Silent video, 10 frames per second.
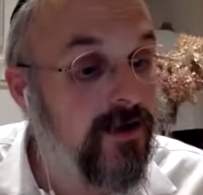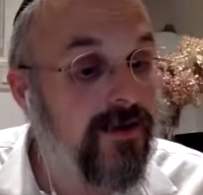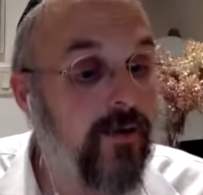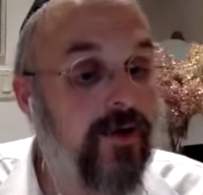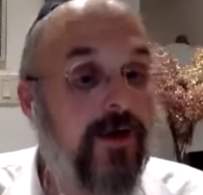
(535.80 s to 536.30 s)

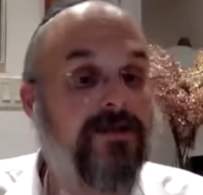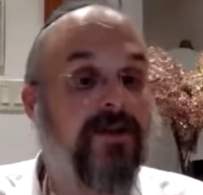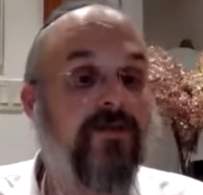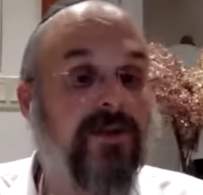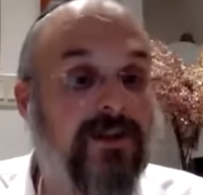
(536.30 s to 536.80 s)
and when it comes to
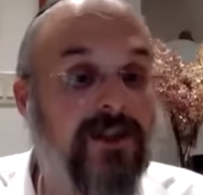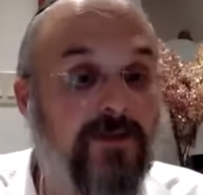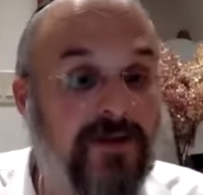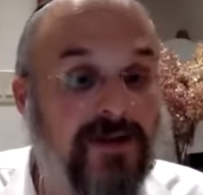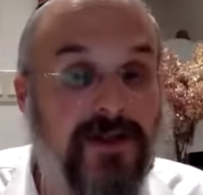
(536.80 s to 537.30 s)
Gvil, each
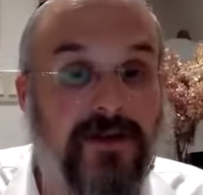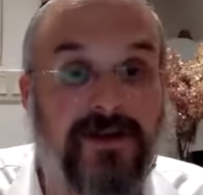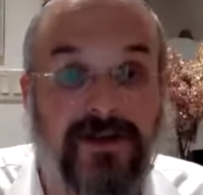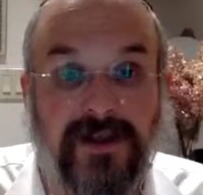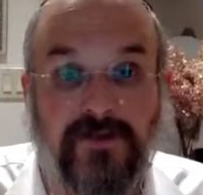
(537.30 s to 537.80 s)
person gives
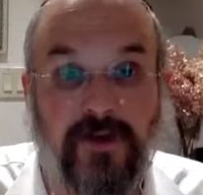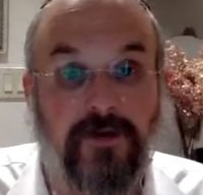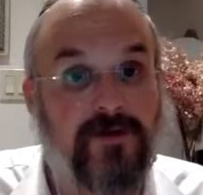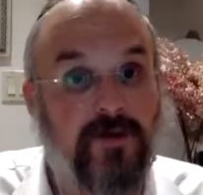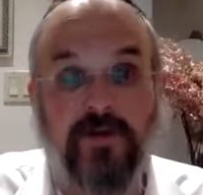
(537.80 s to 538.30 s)
six
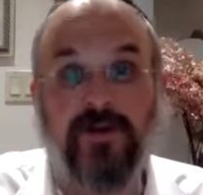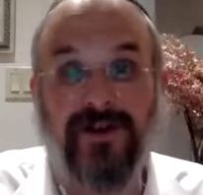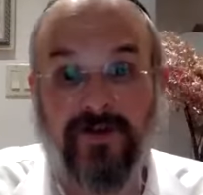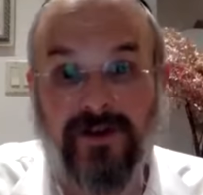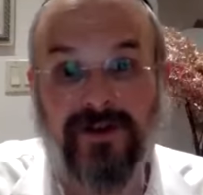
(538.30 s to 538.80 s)
Tvachim. So
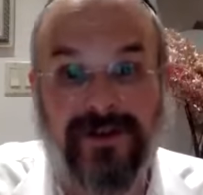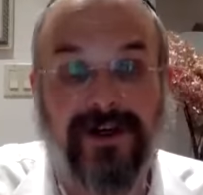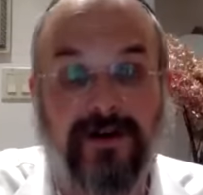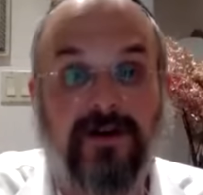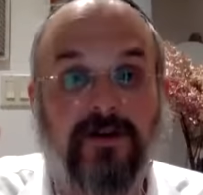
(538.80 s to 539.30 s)
Gvil has
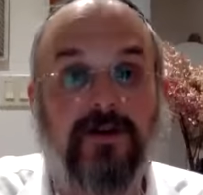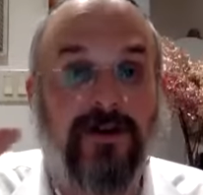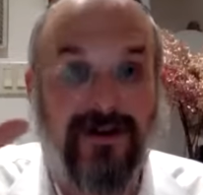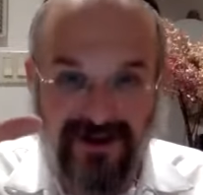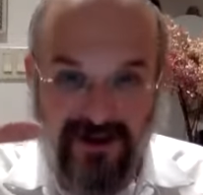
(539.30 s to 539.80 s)
got to come,
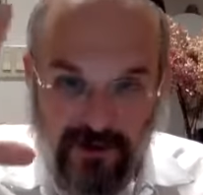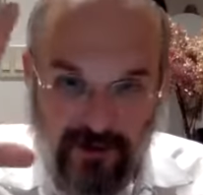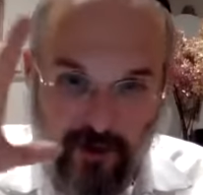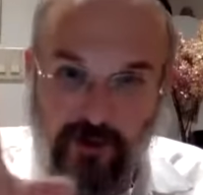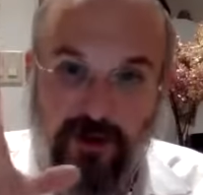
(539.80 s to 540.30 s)
the
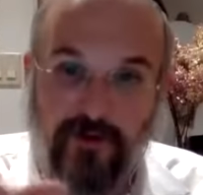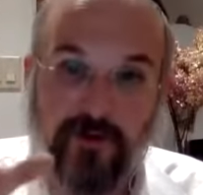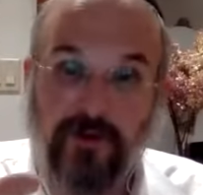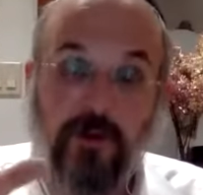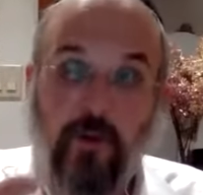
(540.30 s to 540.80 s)
total of the
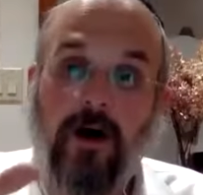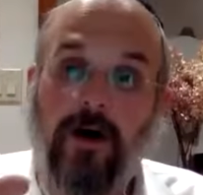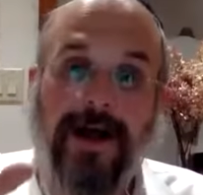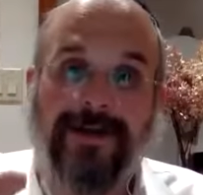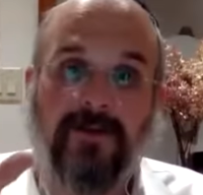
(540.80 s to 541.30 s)
Gvil
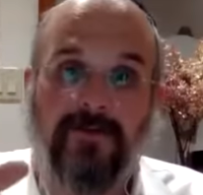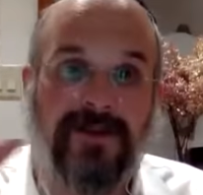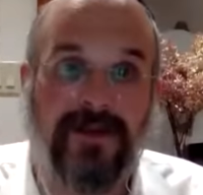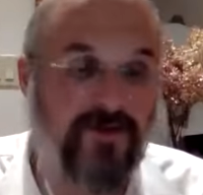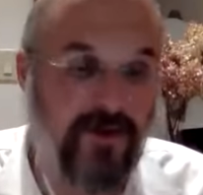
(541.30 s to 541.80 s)
wall has to be
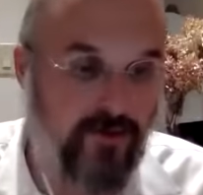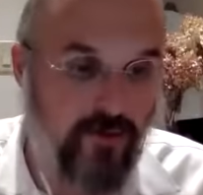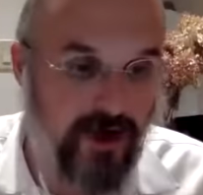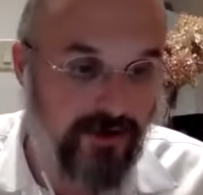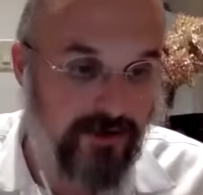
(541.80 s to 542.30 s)
six Tvachim
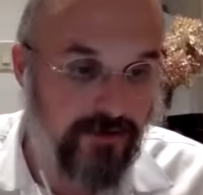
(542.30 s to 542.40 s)
wide.